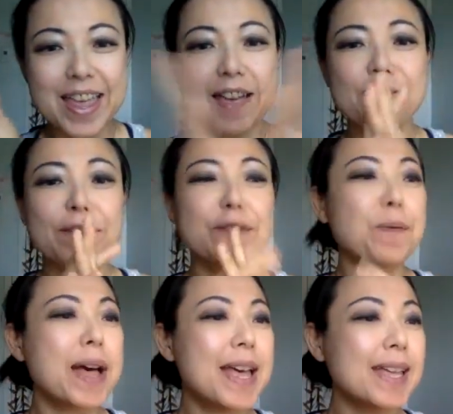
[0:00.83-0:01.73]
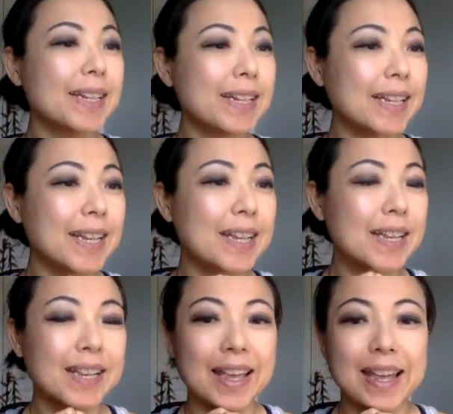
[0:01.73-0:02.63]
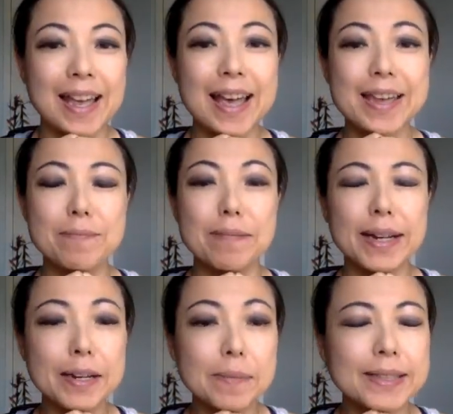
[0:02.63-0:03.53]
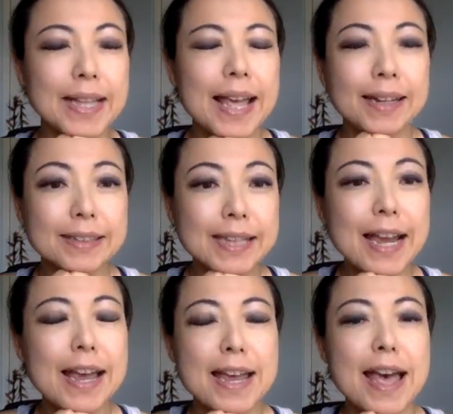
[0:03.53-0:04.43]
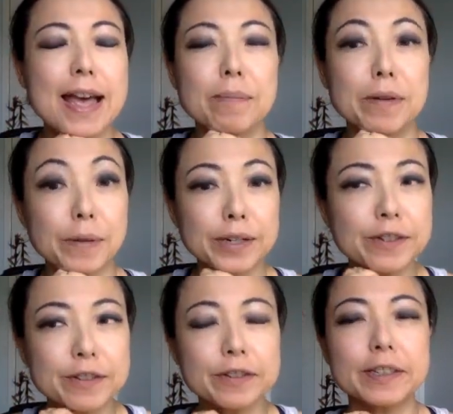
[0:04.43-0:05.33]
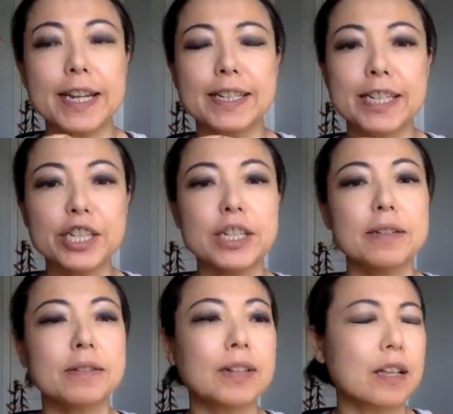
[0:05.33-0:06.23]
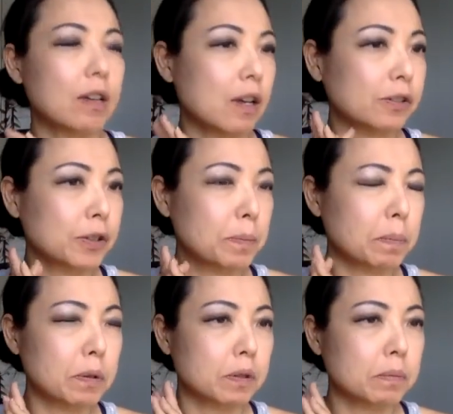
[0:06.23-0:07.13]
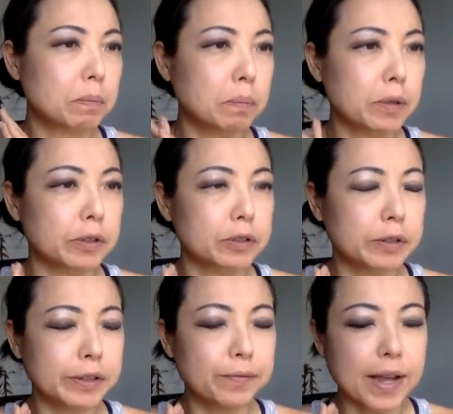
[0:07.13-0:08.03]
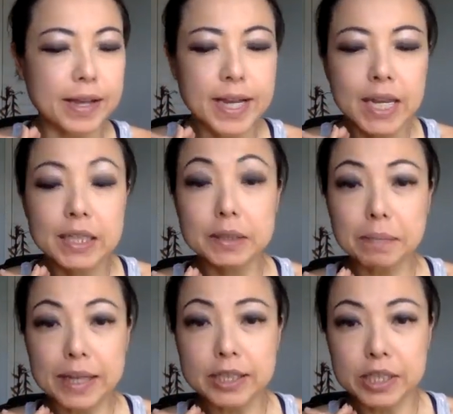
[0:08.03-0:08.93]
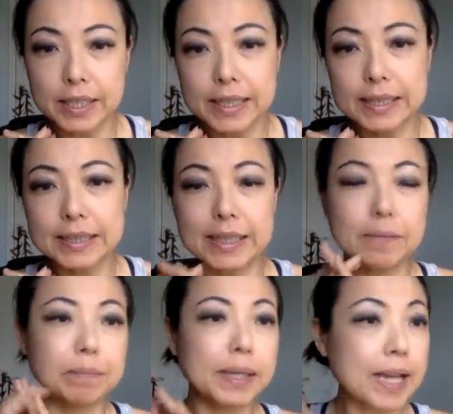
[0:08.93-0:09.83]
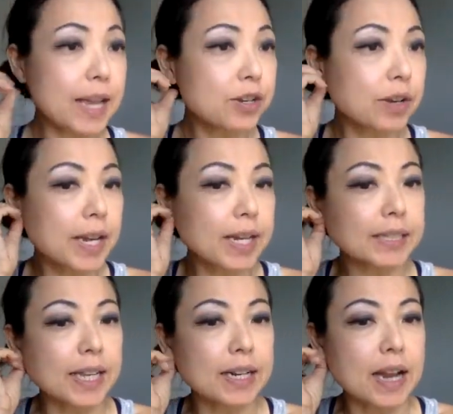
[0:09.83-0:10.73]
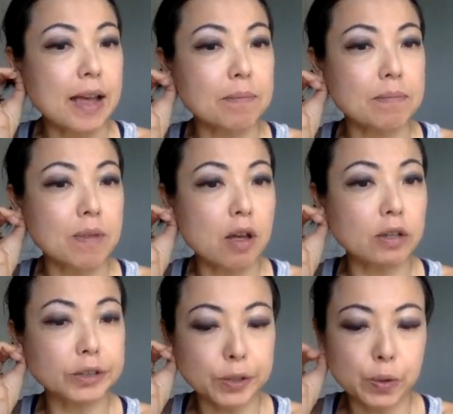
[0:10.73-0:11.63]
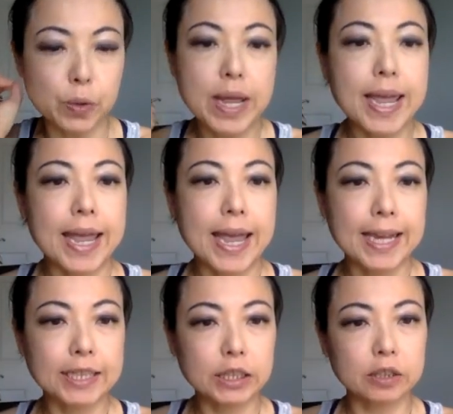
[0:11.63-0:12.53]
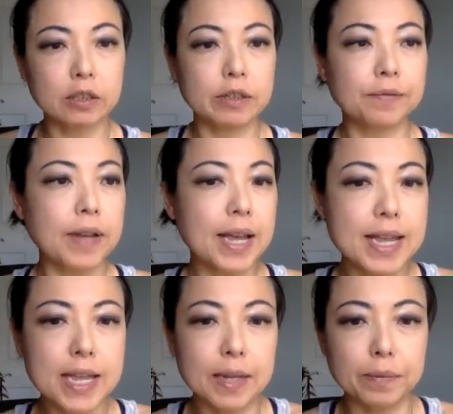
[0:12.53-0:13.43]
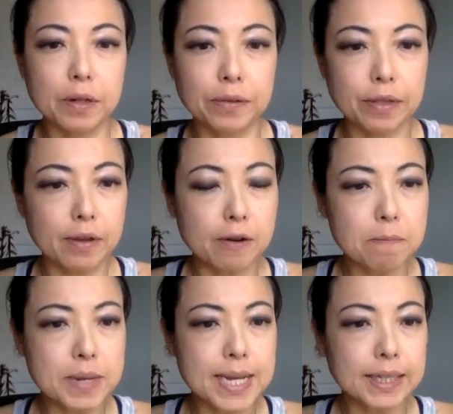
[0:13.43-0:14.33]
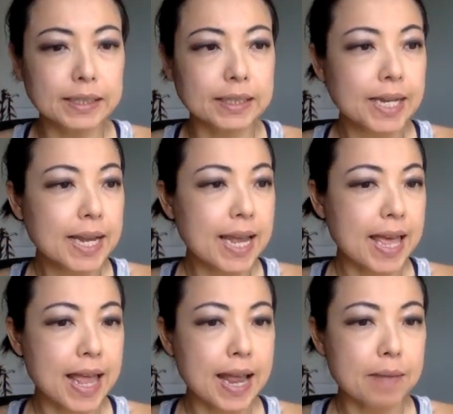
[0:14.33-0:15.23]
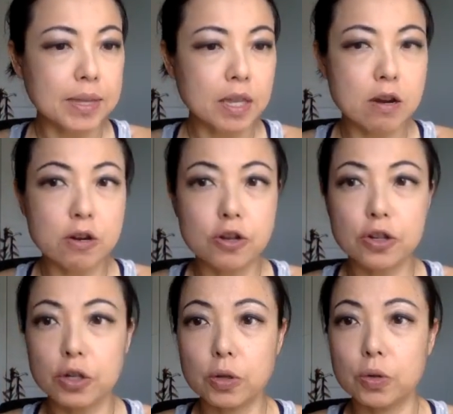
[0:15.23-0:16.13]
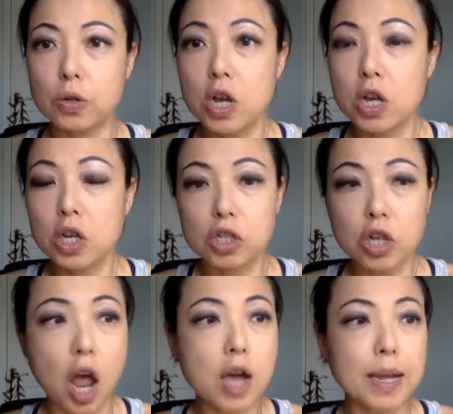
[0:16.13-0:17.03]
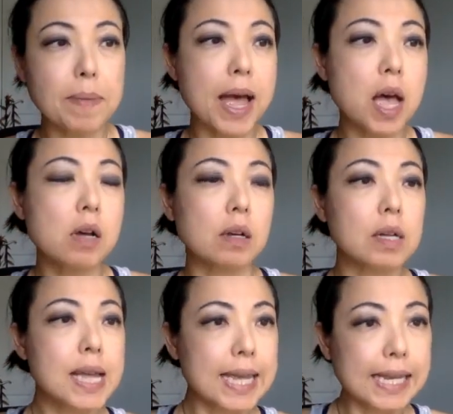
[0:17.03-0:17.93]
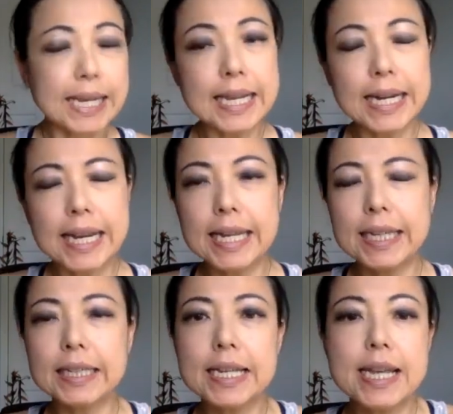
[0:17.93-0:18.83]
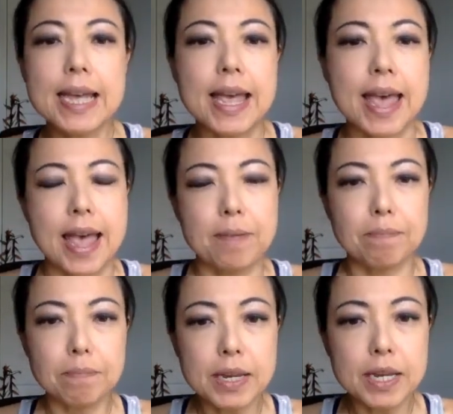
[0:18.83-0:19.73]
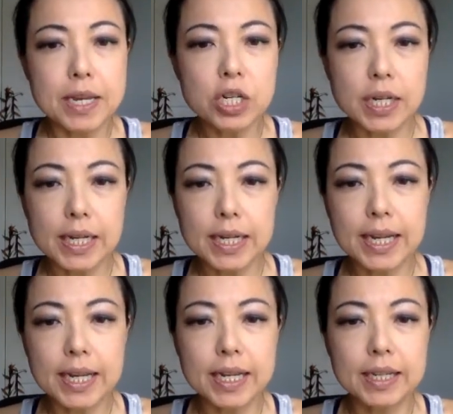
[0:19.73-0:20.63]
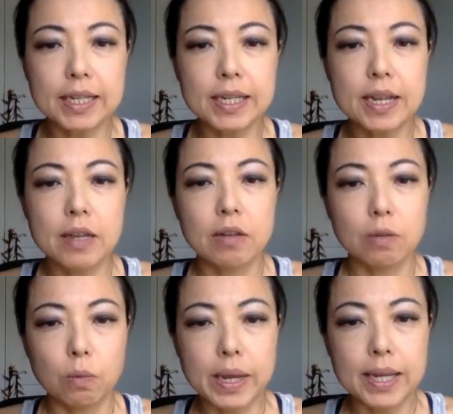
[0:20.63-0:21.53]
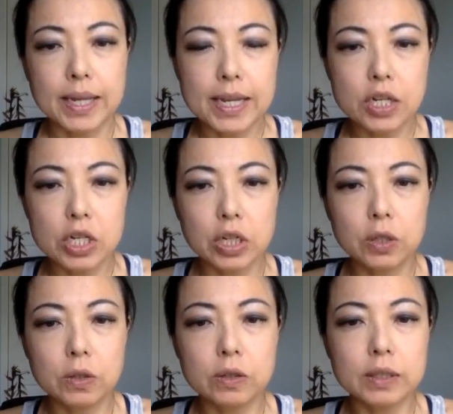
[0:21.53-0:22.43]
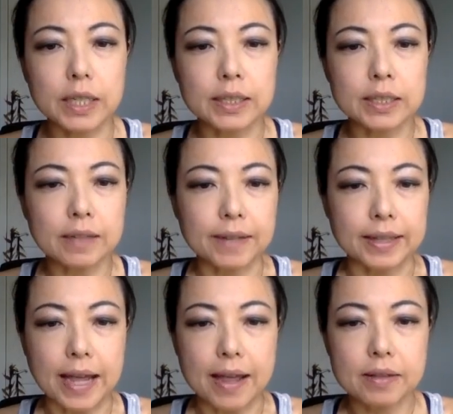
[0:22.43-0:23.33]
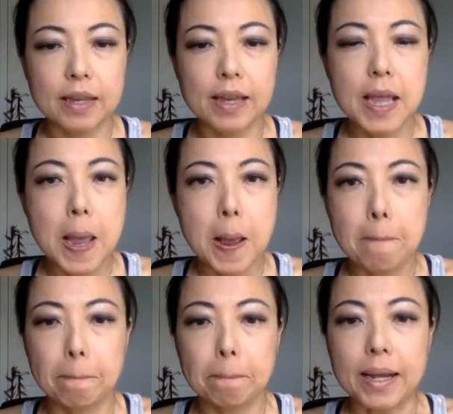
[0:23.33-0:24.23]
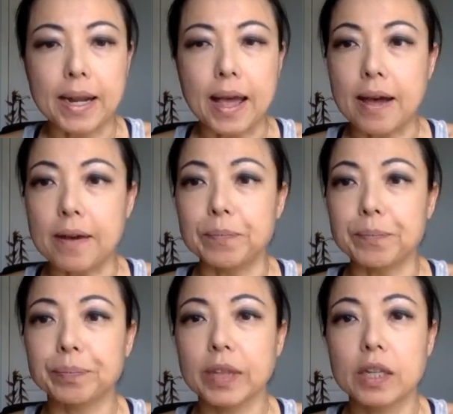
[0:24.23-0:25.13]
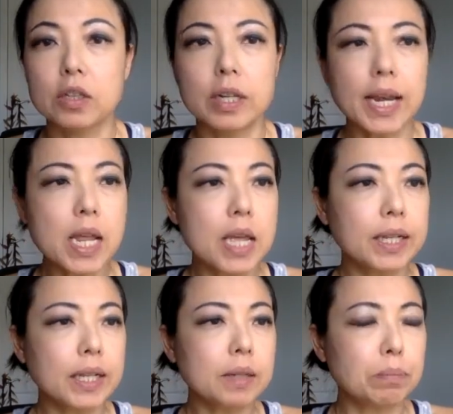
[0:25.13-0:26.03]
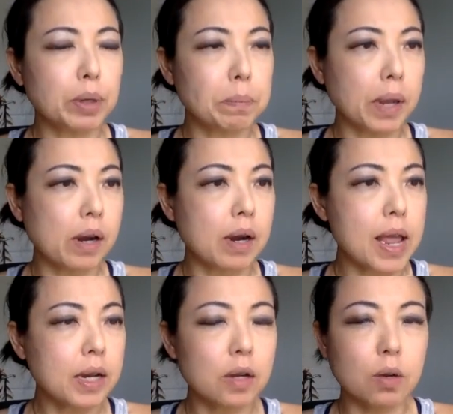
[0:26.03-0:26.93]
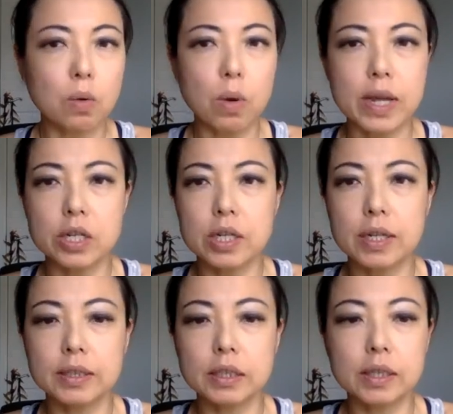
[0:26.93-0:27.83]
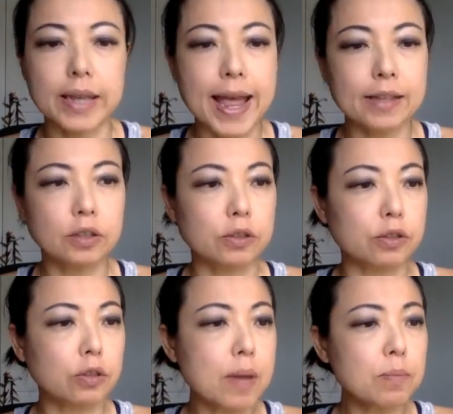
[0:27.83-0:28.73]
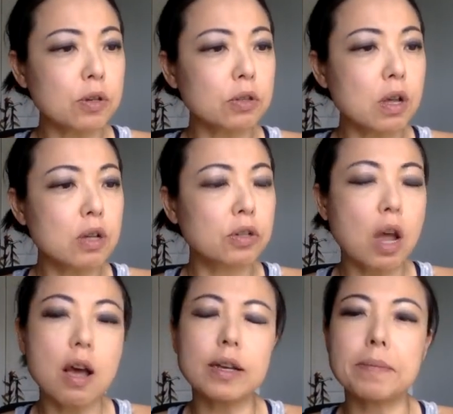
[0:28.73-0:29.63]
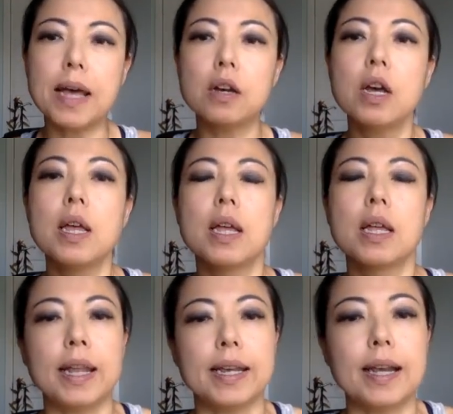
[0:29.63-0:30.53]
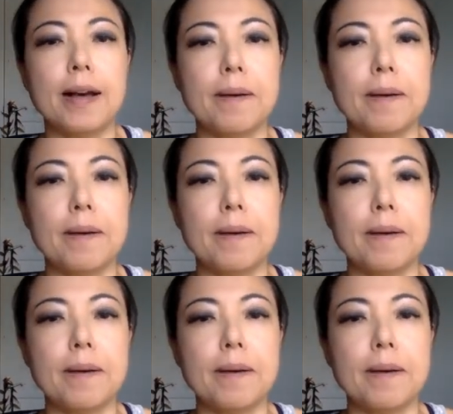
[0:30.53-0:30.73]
everyone. Hi, my name is Anatai. I'm a registered dietitian, also board certified specialist in pediatrics, and I'm also a certified hypnotherapist. And I'm here to talk about eating and binge eating, weight issues, and stuff like that. But today I didn't prepare any questions to answer, so I'm just going to talk about like